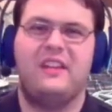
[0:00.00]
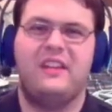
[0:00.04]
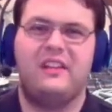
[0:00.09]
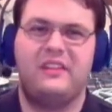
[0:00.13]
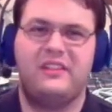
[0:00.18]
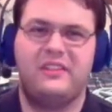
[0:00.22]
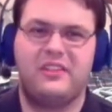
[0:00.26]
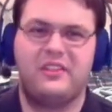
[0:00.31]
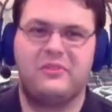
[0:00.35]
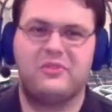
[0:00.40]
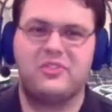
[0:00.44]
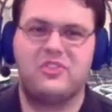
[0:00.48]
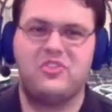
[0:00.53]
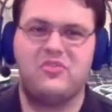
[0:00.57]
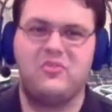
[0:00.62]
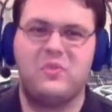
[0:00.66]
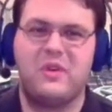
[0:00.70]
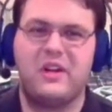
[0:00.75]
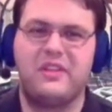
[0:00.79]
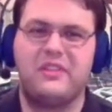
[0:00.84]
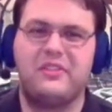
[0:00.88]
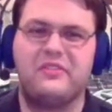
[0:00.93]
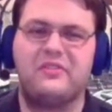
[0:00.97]
There were
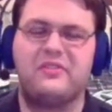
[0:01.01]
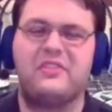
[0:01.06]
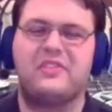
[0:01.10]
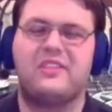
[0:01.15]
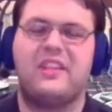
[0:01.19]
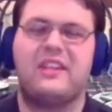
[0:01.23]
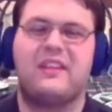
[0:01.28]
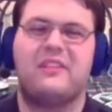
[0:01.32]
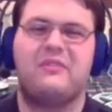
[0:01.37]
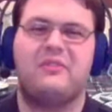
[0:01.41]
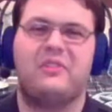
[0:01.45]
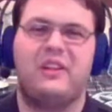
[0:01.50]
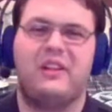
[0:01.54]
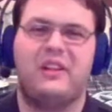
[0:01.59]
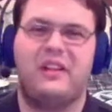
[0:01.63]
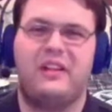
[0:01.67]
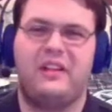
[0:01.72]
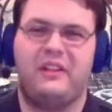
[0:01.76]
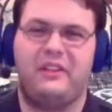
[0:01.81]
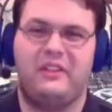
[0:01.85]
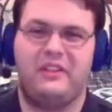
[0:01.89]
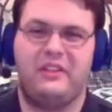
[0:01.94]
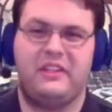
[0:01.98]
two others
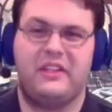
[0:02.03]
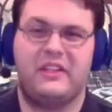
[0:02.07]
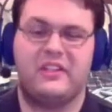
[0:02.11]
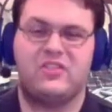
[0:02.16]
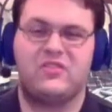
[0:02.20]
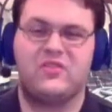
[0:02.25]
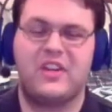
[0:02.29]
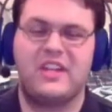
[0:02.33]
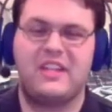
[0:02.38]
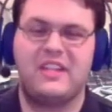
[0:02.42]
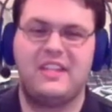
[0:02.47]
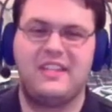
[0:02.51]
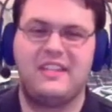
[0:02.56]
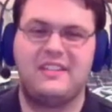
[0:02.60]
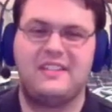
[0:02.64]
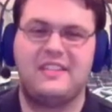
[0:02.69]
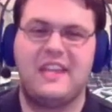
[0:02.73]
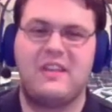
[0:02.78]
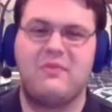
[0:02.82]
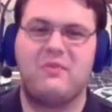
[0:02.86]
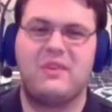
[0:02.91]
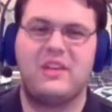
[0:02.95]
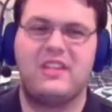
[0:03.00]
that trained in the
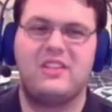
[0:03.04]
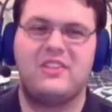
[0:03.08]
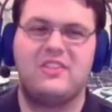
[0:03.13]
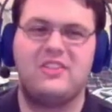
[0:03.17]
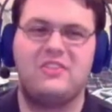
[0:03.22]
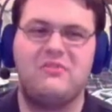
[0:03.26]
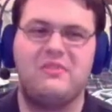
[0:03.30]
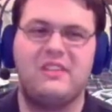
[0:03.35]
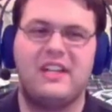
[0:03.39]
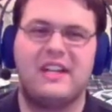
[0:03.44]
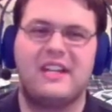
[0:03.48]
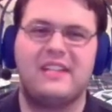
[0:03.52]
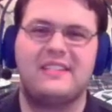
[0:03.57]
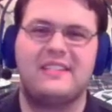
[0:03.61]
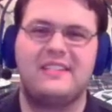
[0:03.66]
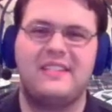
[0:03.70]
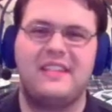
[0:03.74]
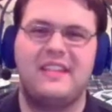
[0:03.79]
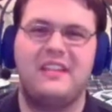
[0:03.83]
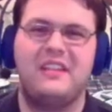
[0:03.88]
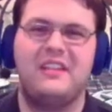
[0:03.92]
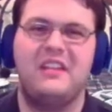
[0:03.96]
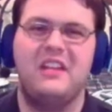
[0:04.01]
same way as you guys
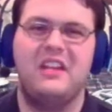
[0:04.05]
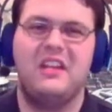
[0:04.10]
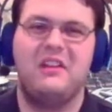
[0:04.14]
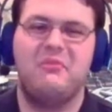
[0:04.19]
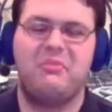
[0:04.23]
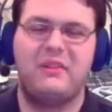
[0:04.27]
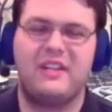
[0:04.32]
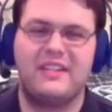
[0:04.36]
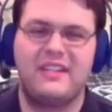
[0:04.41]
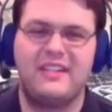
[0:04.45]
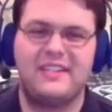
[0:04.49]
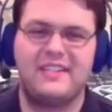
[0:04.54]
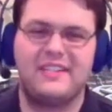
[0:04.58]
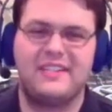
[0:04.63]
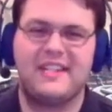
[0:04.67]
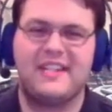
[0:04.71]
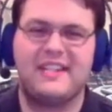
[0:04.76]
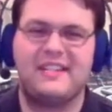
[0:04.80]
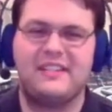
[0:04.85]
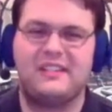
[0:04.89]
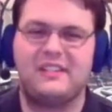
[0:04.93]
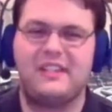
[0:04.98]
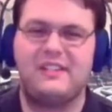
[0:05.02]
did, but they
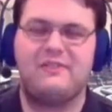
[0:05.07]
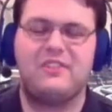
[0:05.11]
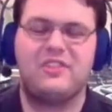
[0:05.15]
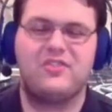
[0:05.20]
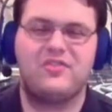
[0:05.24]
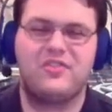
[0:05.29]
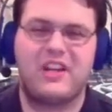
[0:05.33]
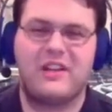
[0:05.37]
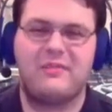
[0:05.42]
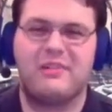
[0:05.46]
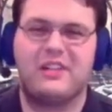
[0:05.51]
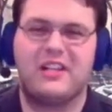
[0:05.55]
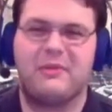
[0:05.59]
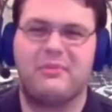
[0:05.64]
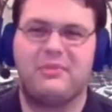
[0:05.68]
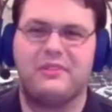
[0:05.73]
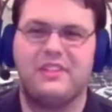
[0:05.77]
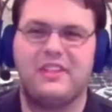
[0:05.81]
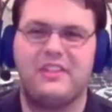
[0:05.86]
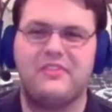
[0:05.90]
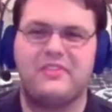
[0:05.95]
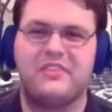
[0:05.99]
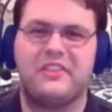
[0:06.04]
decided to leave the tribe a couple
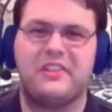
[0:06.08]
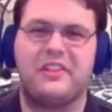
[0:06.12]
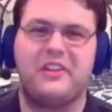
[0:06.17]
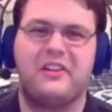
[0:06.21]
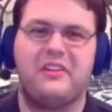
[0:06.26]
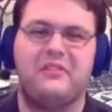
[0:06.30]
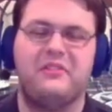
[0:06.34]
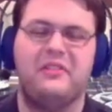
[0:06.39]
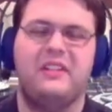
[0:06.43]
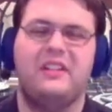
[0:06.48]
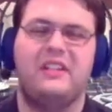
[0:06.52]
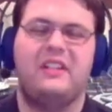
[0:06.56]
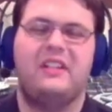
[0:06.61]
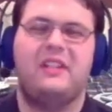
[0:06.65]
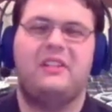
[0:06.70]
of years ago,